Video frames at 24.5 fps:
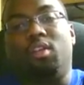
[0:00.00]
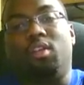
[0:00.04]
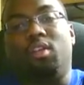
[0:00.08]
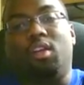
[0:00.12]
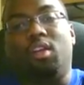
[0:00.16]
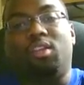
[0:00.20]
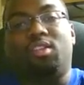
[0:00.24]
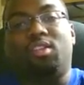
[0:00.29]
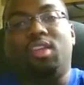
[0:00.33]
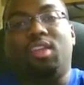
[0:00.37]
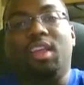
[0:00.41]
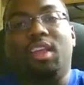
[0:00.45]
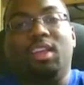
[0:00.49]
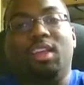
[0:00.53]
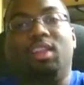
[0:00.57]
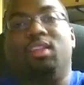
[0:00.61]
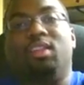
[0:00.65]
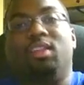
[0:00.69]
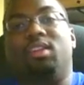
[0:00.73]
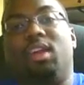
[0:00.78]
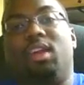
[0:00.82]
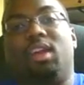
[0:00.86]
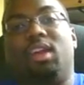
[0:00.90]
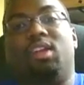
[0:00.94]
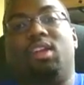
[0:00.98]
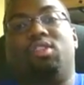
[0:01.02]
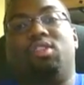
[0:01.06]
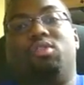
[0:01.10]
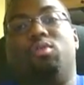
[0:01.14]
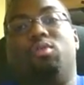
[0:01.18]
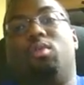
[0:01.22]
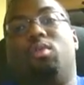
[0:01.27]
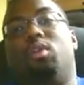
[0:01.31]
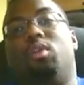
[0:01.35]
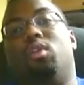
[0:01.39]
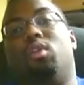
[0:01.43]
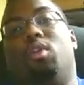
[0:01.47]
assailant, I guess
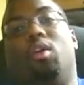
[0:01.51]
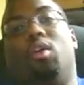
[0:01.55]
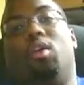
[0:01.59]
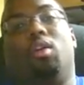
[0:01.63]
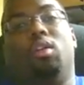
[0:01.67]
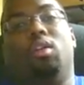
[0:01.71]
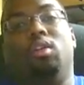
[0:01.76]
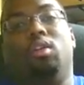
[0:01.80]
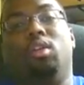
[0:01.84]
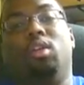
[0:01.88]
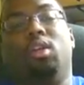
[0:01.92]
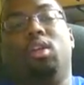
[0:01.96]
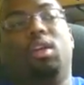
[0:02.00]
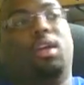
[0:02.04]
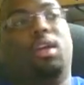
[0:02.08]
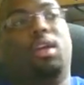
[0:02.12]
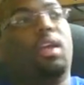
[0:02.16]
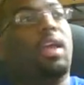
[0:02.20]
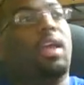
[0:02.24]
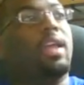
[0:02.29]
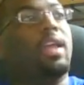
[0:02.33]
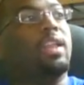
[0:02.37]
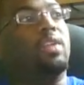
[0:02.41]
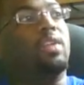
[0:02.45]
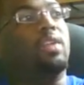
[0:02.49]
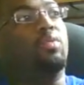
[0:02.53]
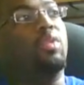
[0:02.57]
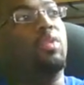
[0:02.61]
you want to call it. And he